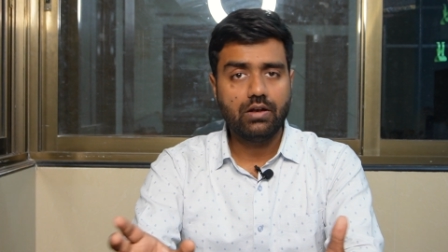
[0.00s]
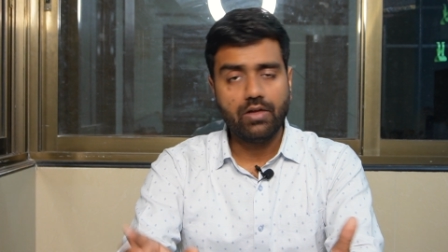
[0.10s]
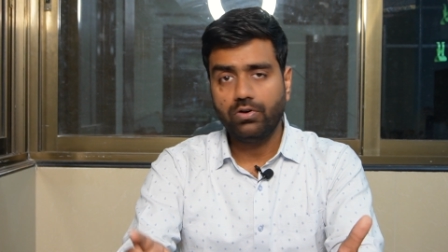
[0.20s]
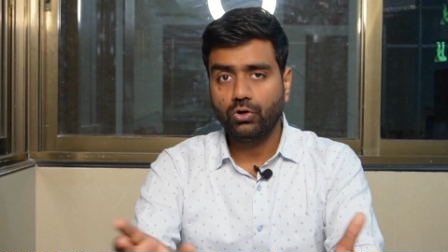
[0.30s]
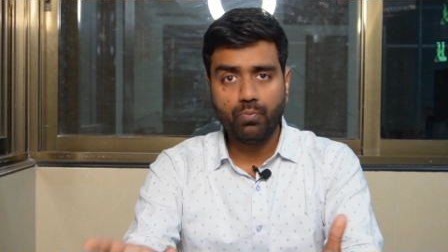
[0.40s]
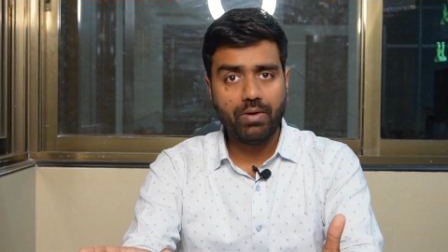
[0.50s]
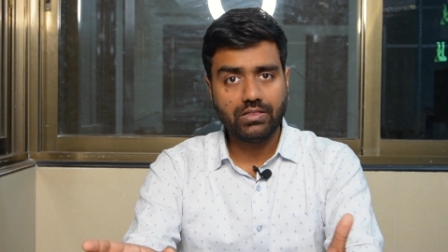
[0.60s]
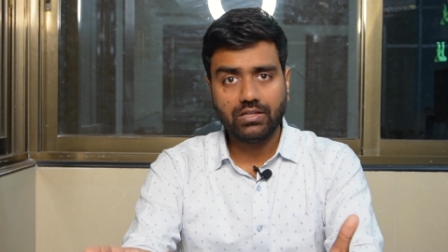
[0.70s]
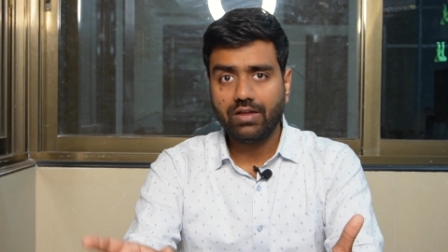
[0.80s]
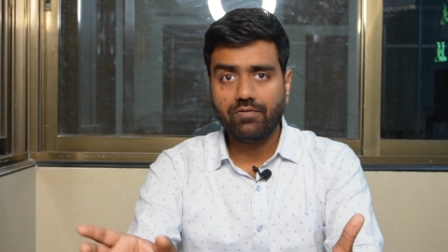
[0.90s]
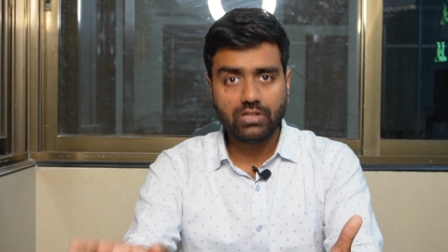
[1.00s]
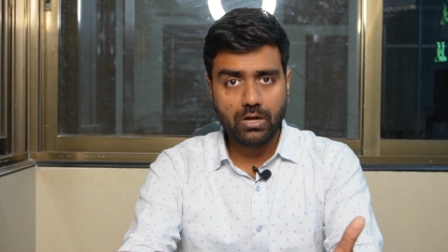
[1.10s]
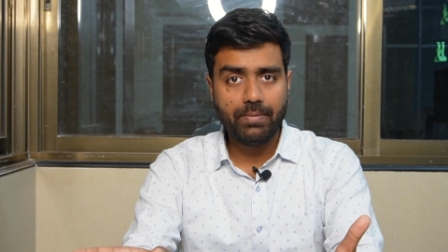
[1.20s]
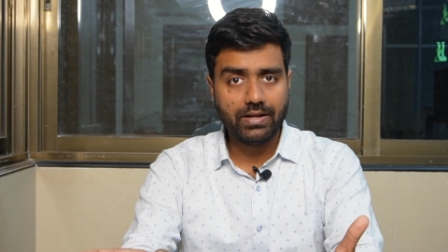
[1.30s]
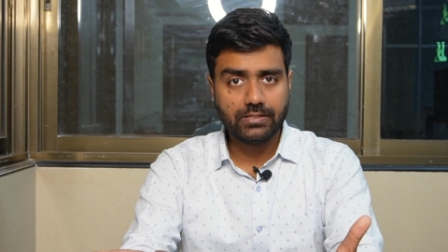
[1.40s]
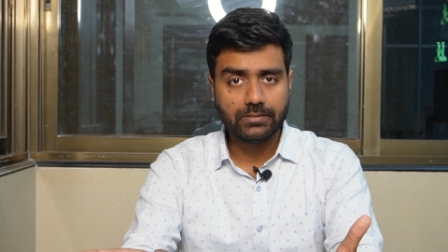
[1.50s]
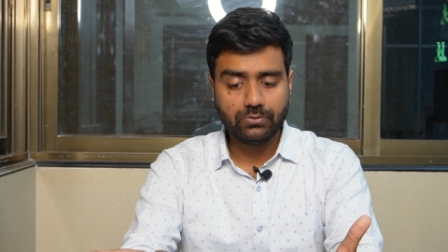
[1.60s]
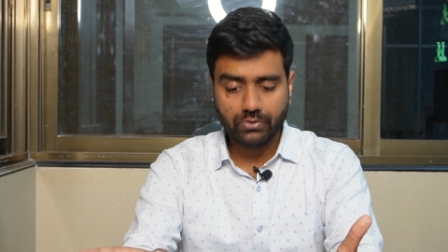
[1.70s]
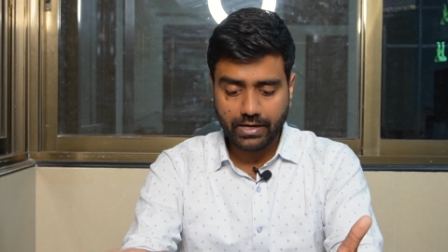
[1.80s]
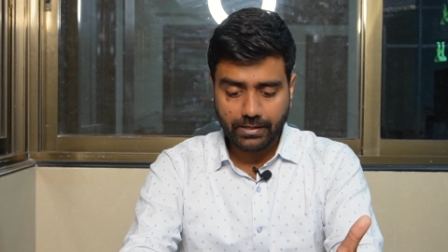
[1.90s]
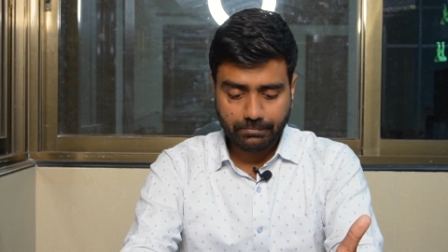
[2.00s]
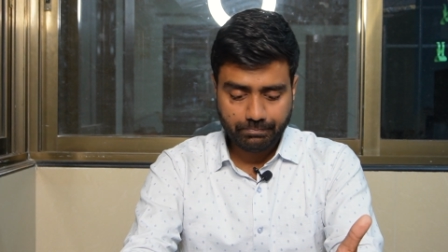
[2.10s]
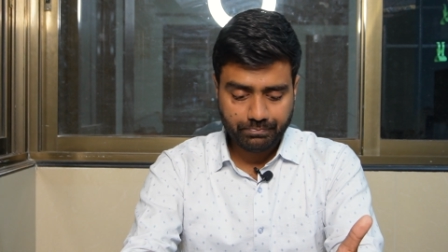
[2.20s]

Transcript: level 2 Python, level 3 Python, right?